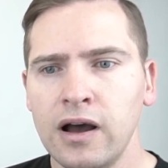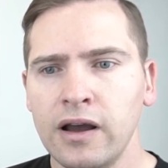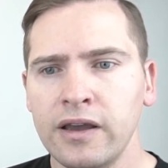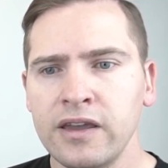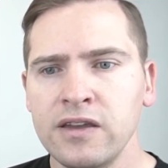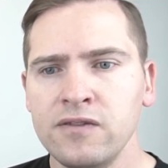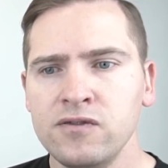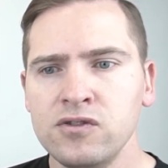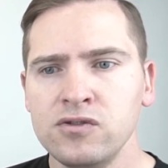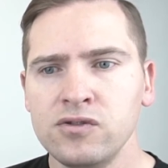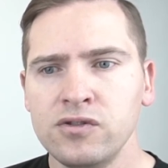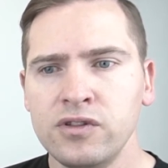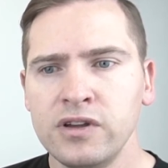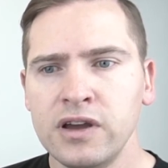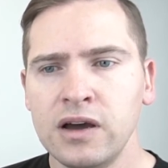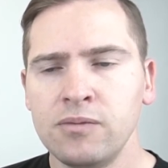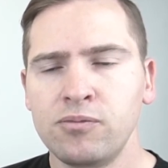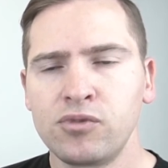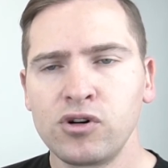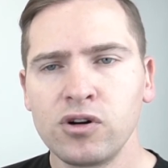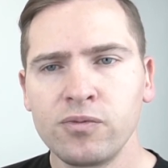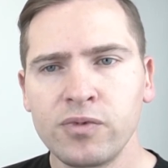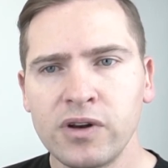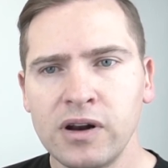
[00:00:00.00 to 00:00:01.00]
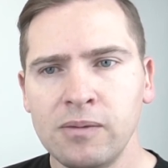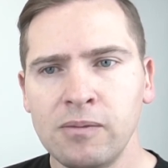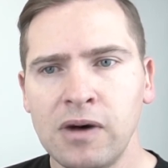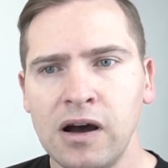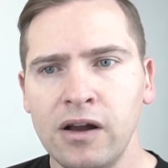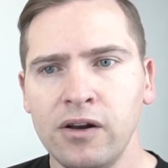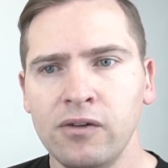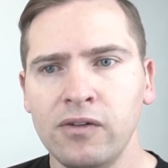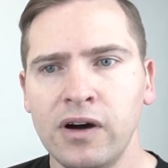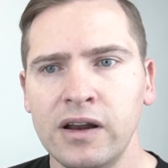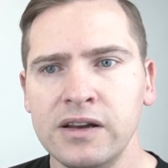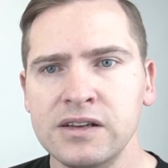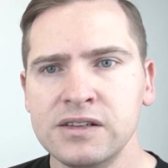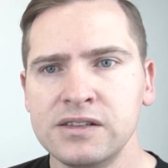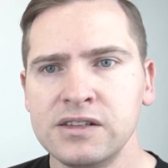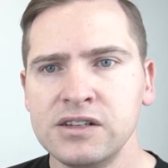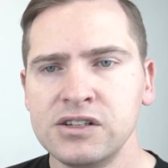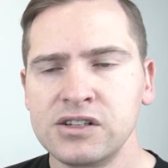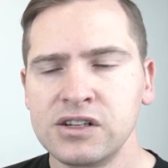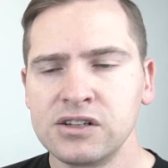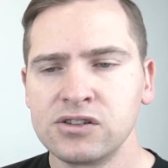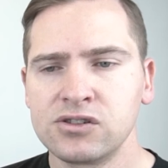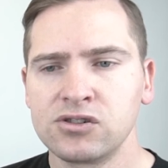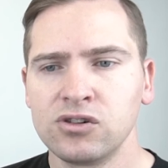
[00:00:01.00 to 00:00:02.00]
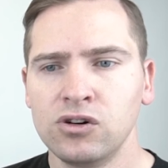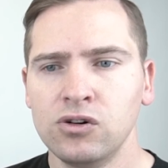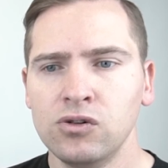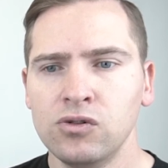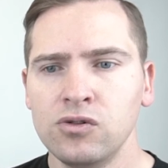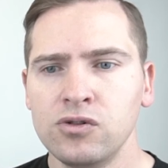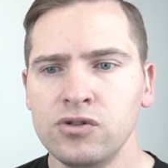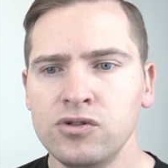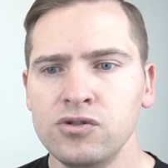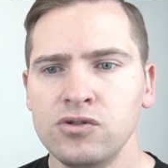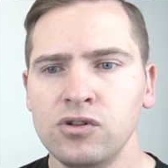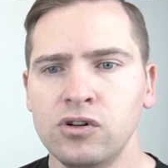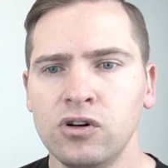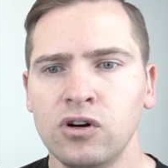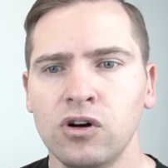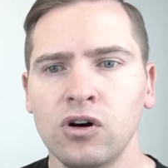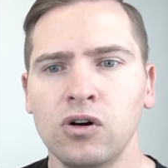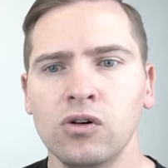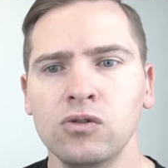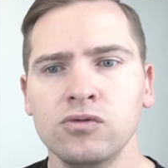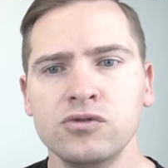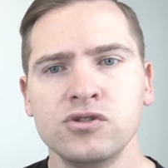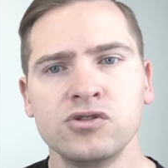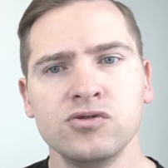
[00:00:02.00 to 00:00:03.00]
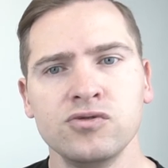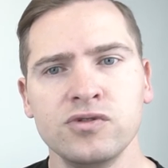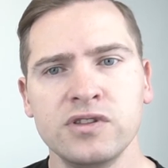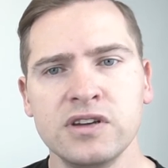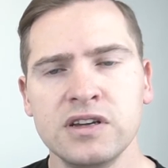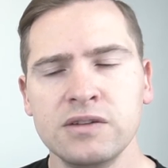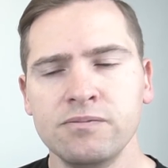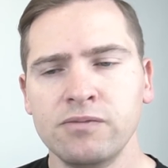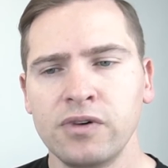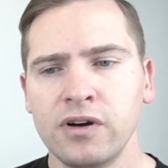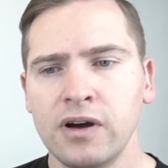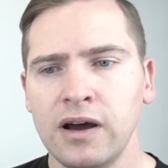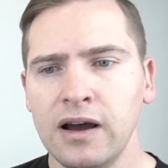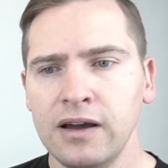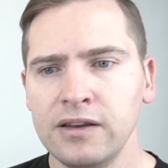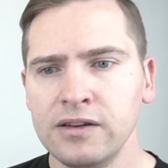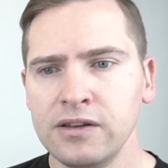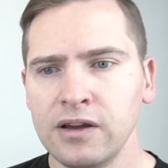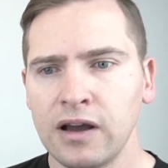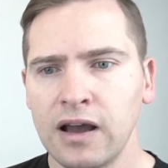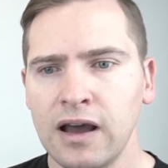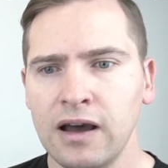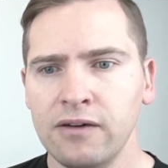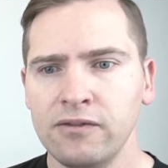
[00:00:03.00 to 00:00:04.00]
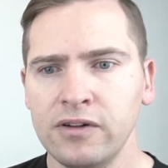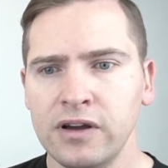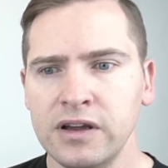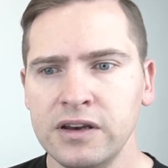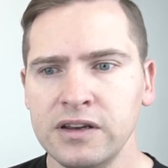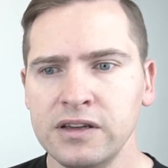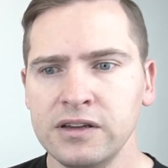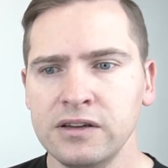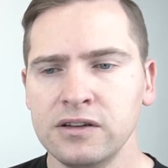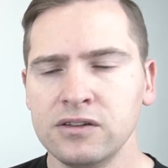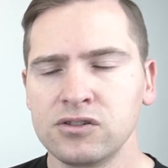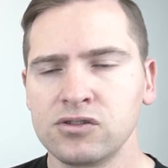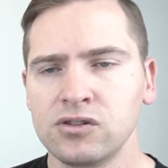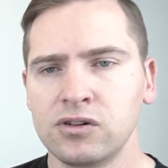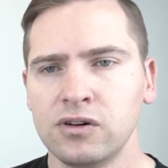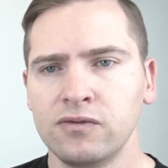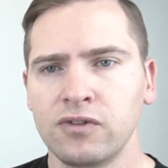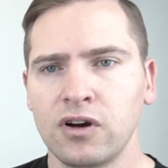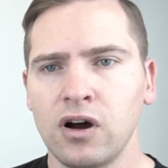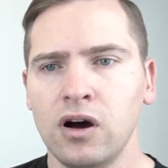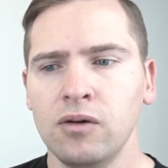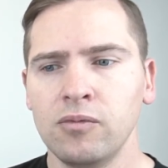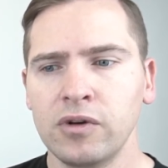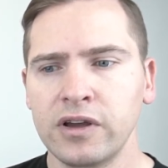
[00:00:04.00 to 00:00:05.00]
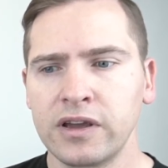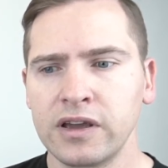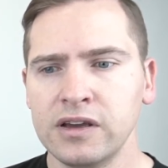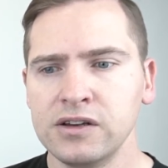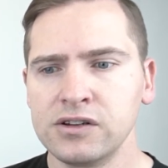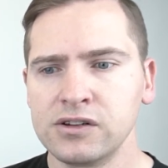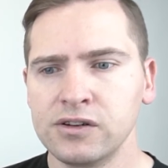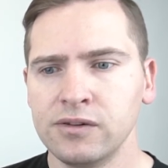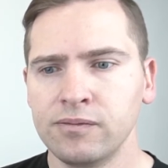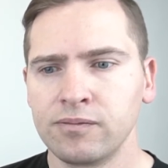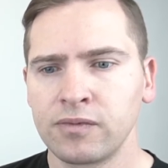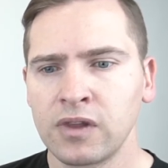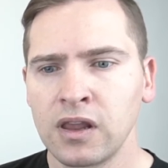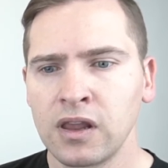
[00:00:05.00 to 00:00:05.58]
give you the appropriate amount of anesthesia so you don't go too deep and you have any sort of complication.